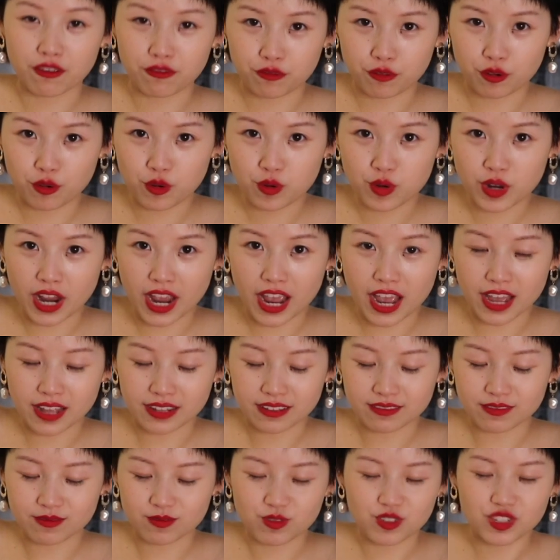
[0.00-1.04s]
Food,
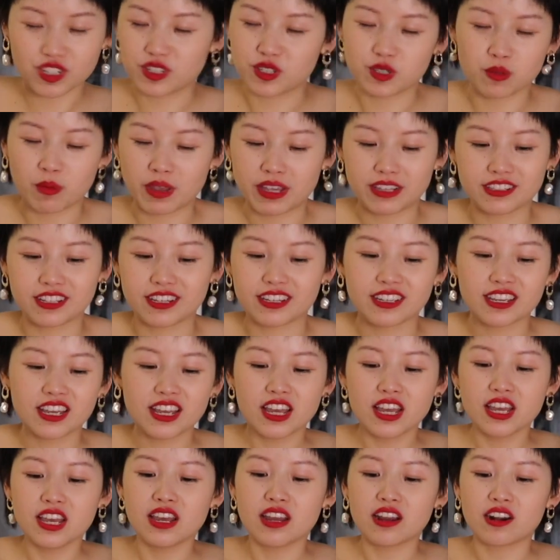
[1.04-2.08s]
and she's amazing.
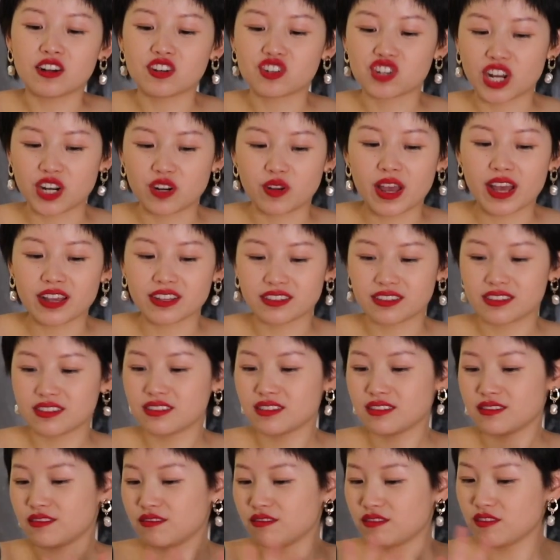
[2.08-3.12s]
Her channel
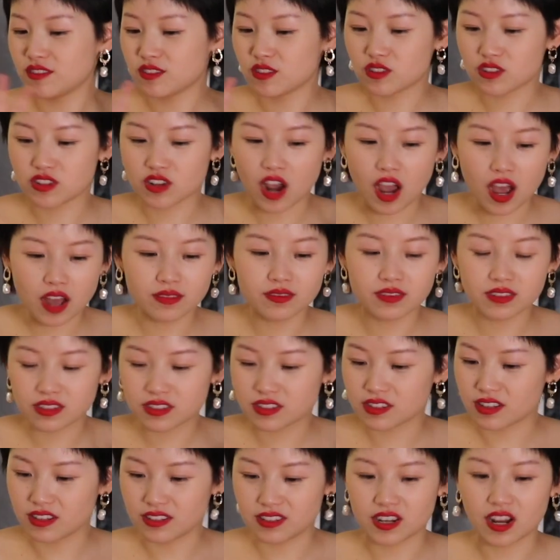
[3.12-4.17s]
has
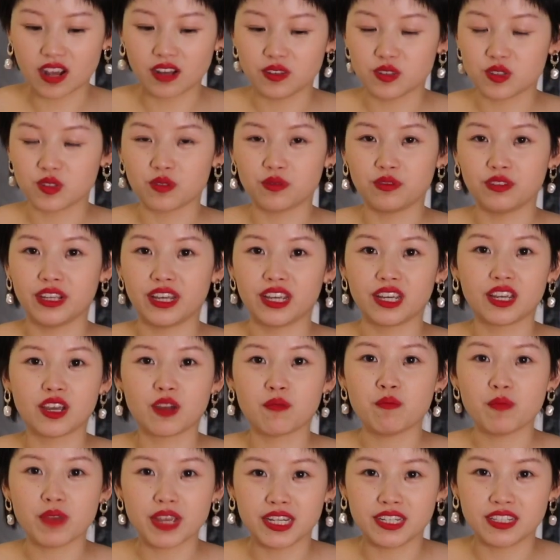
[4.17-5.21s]
tons and tons of
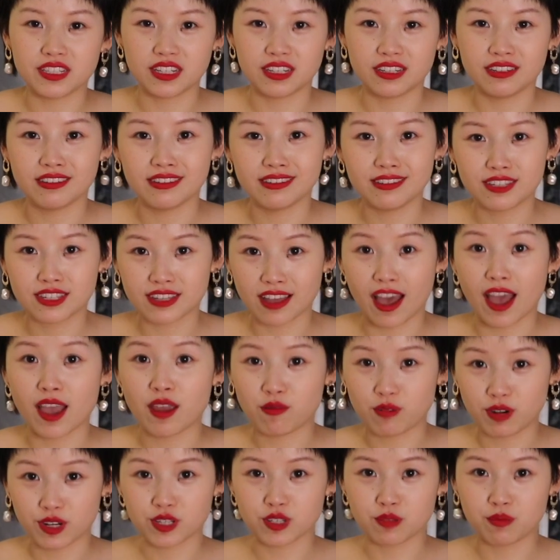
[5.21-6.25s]
amazing Thai
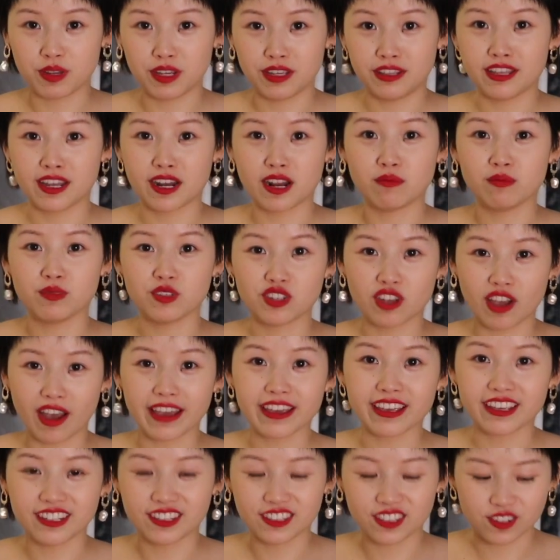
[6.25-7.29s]
recipe that I'm
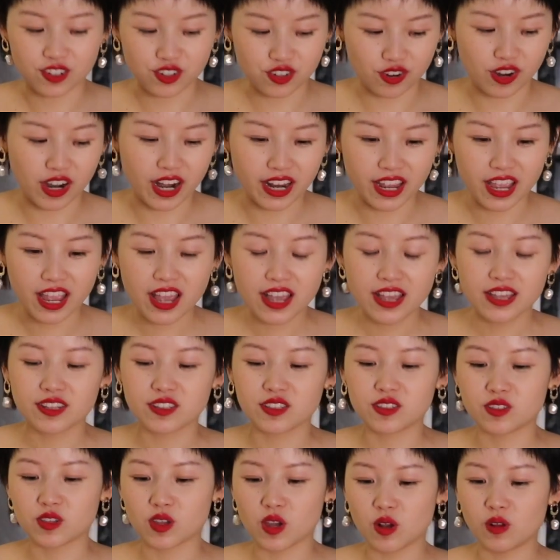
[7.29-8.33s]
dying to try.
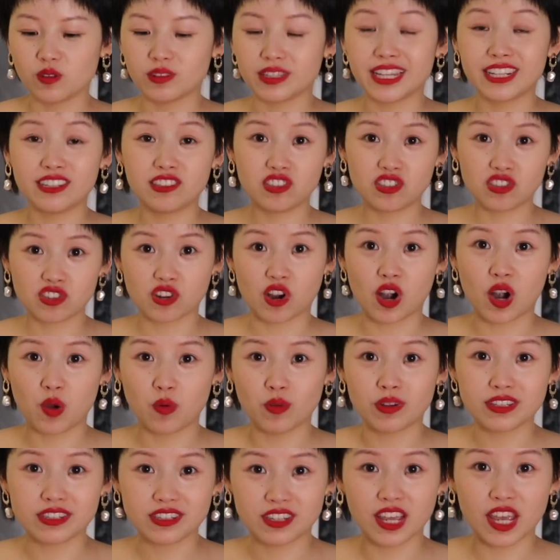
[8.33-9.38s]
So let's start
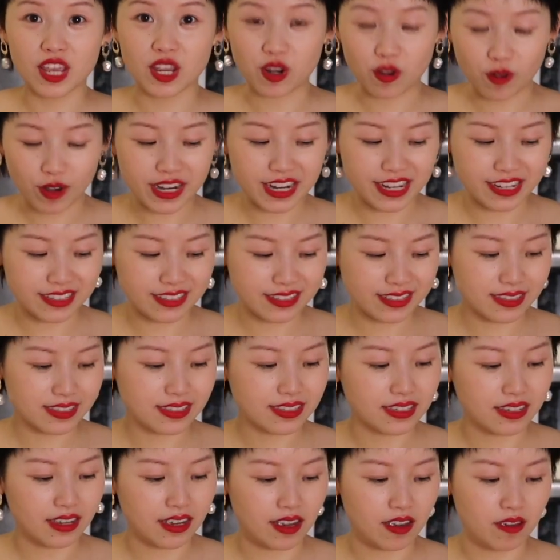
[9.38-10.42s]
with the
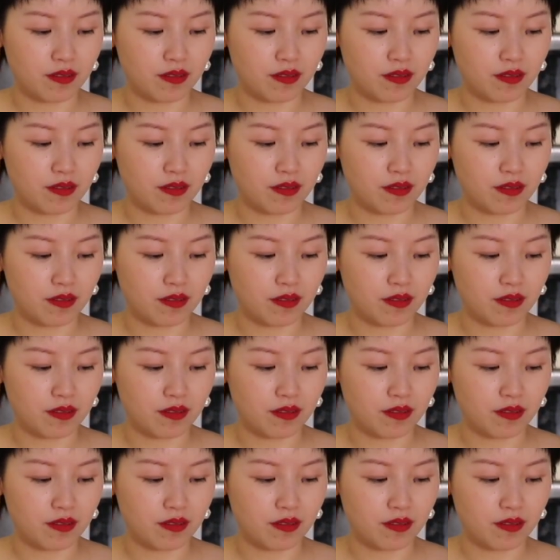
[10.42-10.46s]
ingredients.